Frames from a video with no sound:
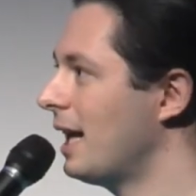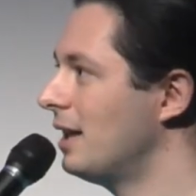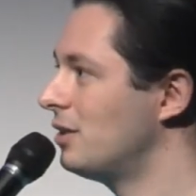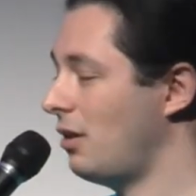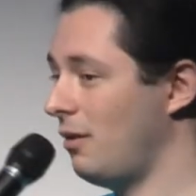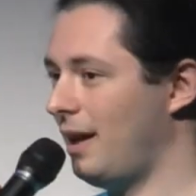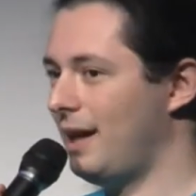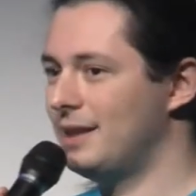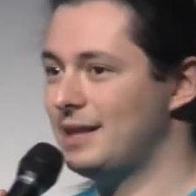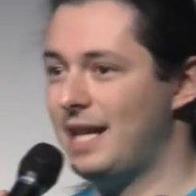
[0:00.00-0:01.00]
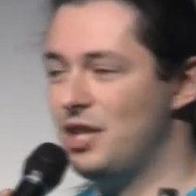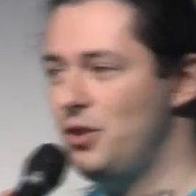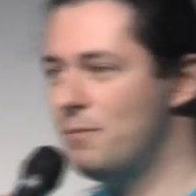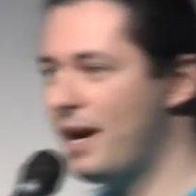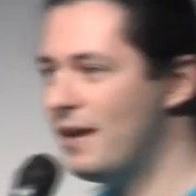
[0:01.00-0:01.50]
So, as I say,
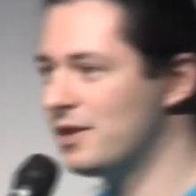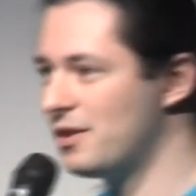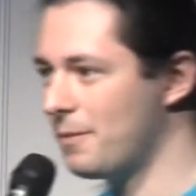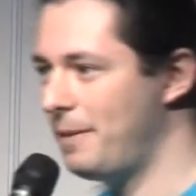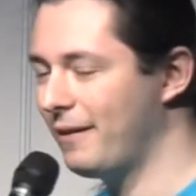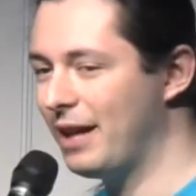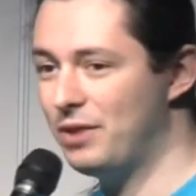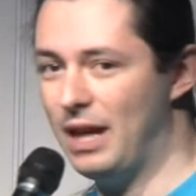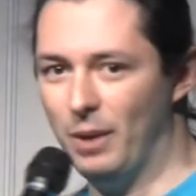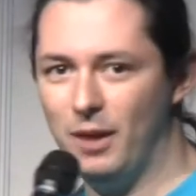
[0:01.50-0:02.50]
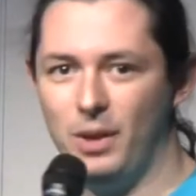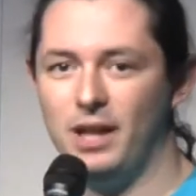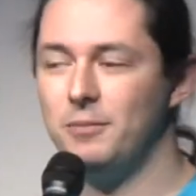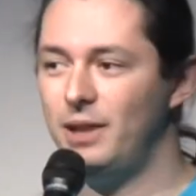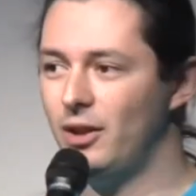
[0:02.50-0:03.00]
new browsers are appearing every day. We're
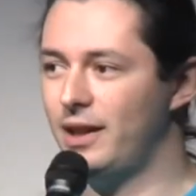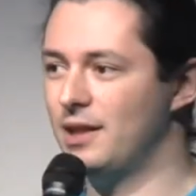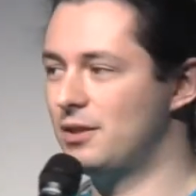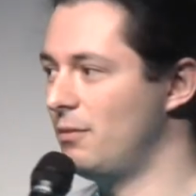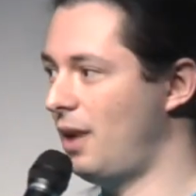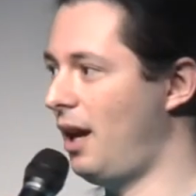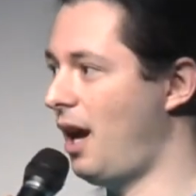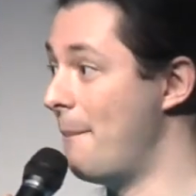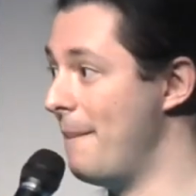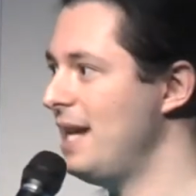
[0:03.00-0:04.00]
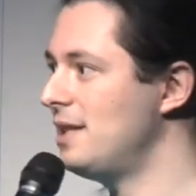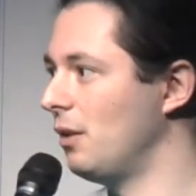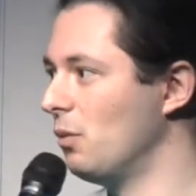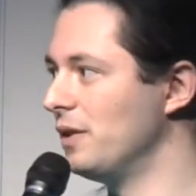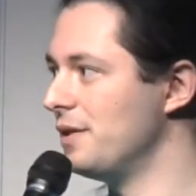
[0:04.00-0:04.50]
going to be looking at some
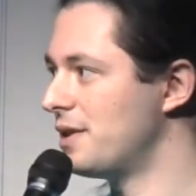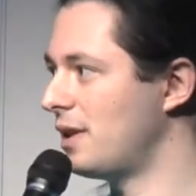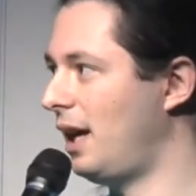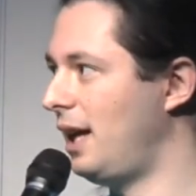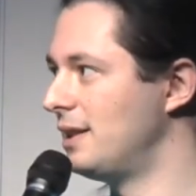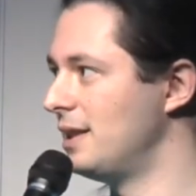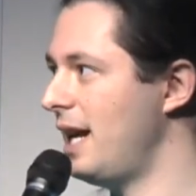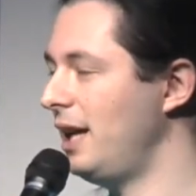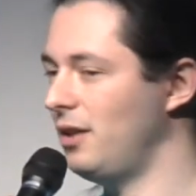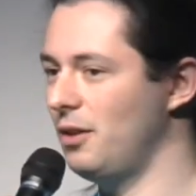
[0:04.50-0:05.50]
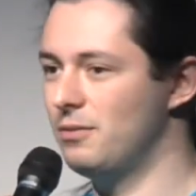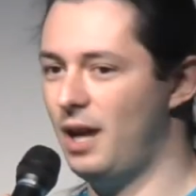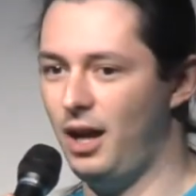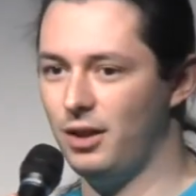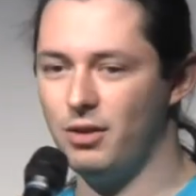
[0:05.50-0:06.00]
amazing ones today,
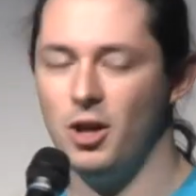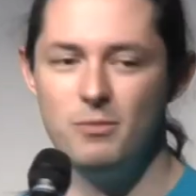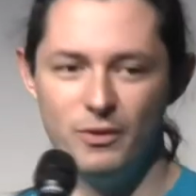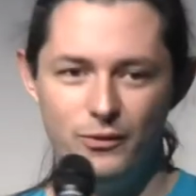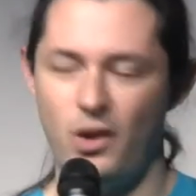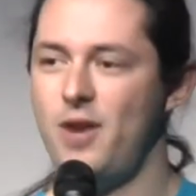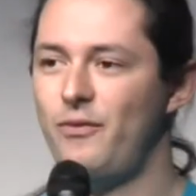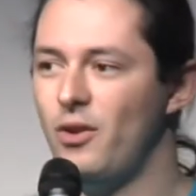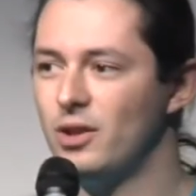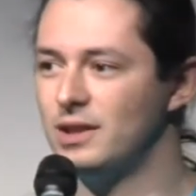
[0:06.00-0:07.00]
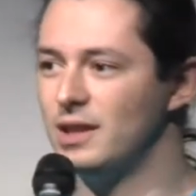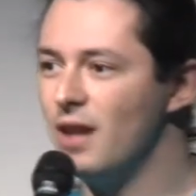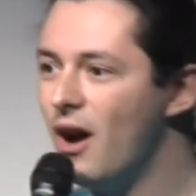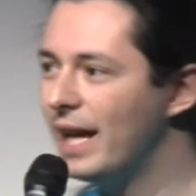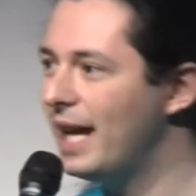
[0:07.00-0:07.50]
Chrome and Firefox and
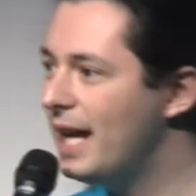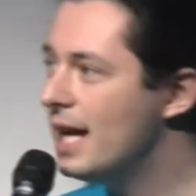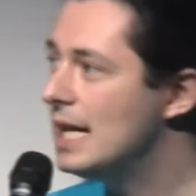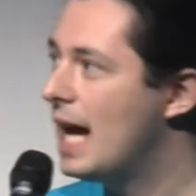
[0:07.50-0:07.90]
IE.